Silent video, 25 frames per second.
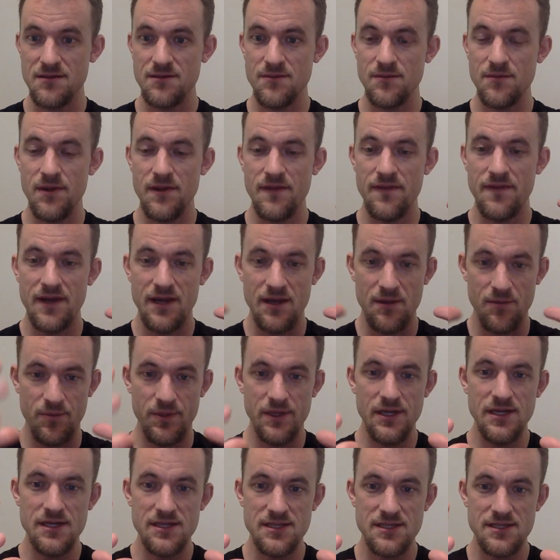but that
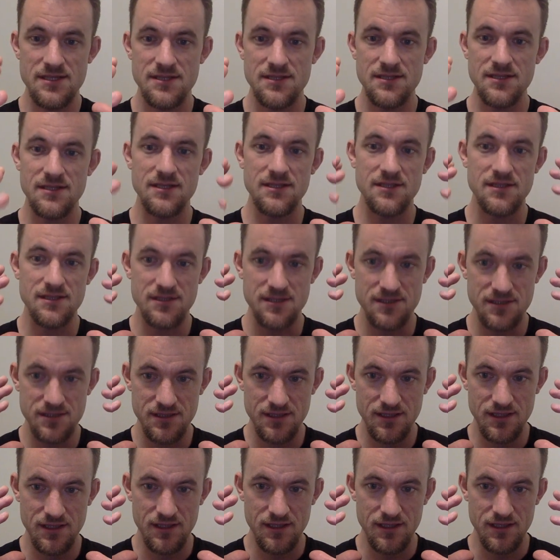piece is
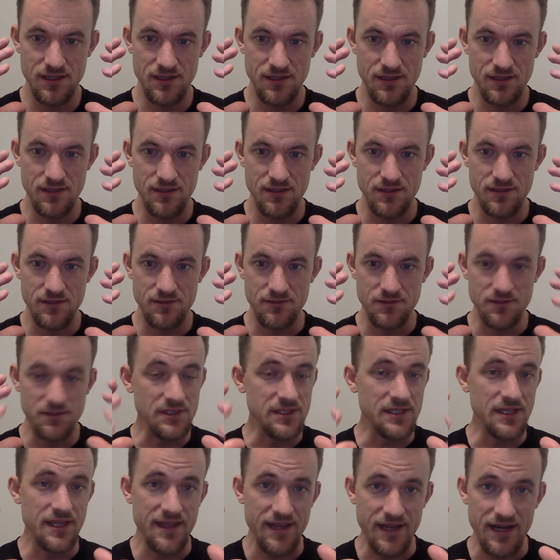
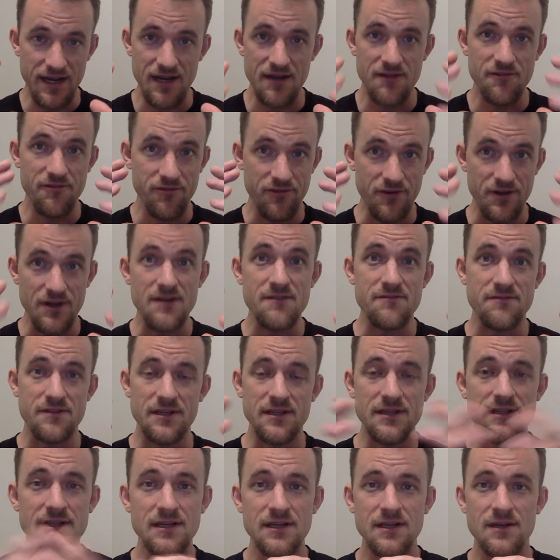really there
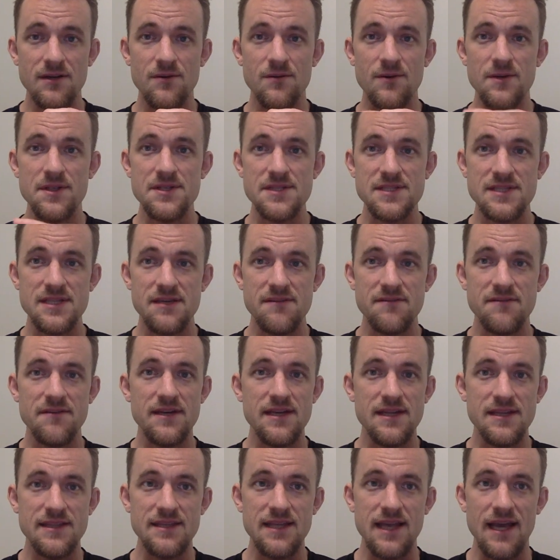forever once they've
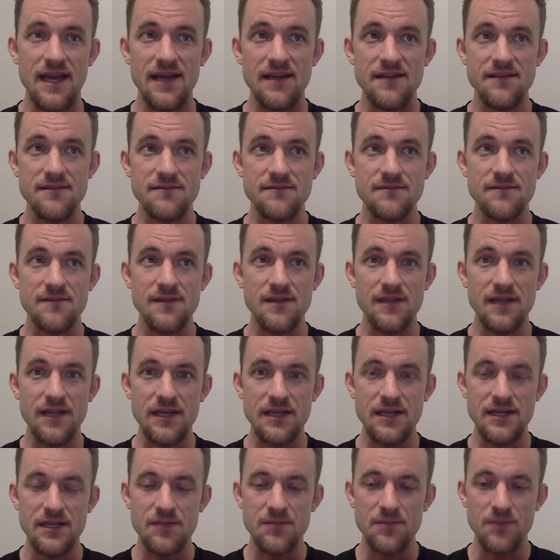hit that
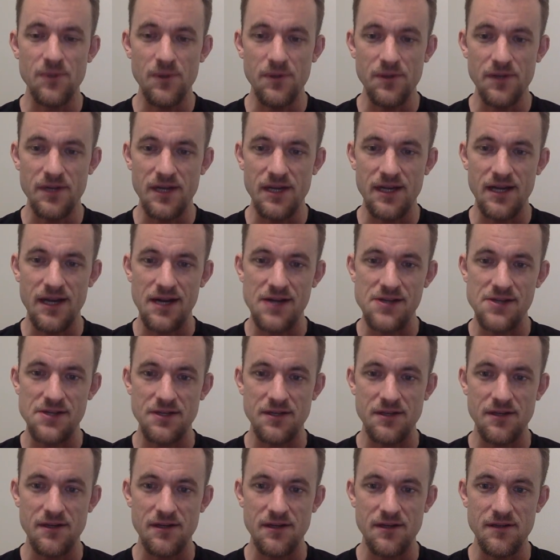lightning bolt
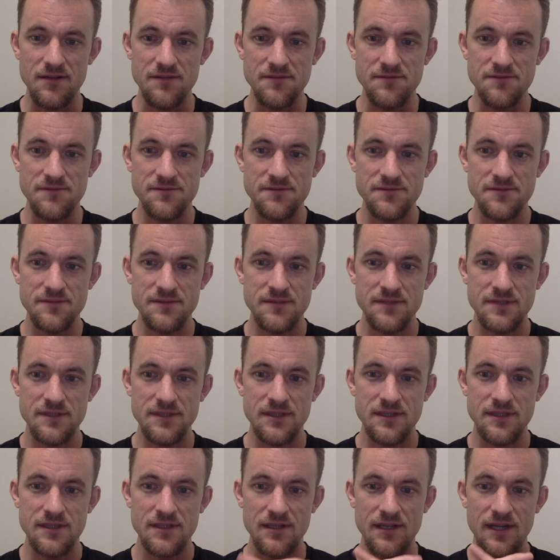connection of,
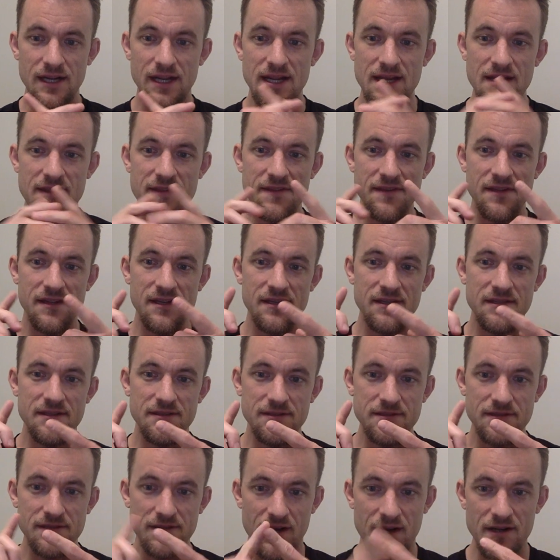again,
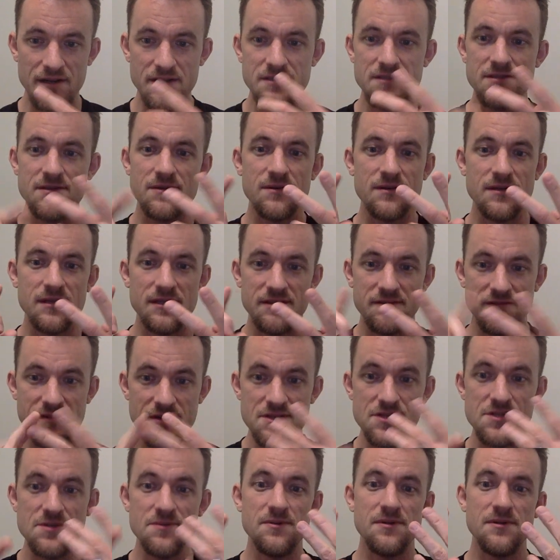the auditory,
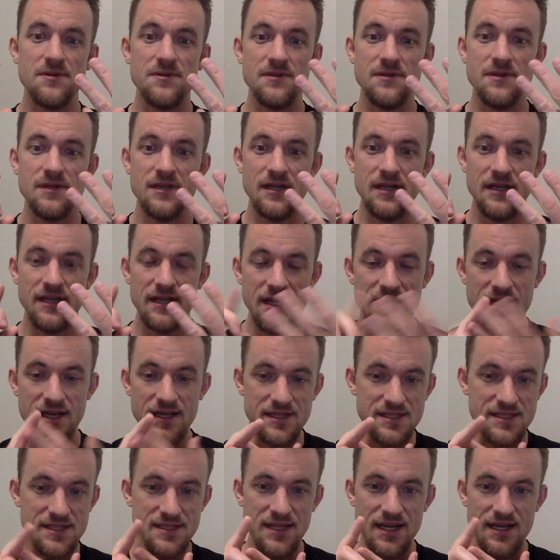visual,
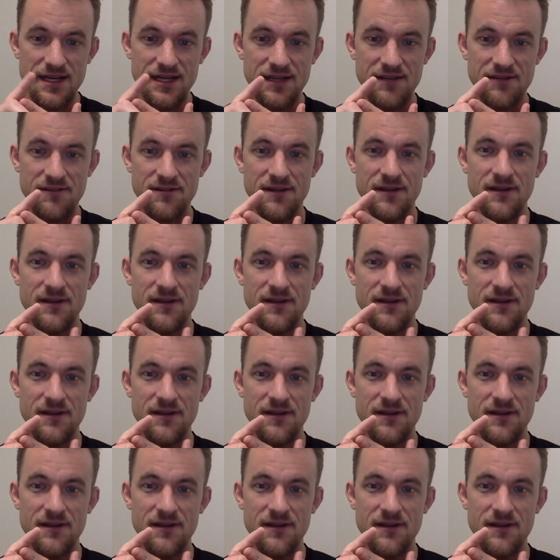kinesthetic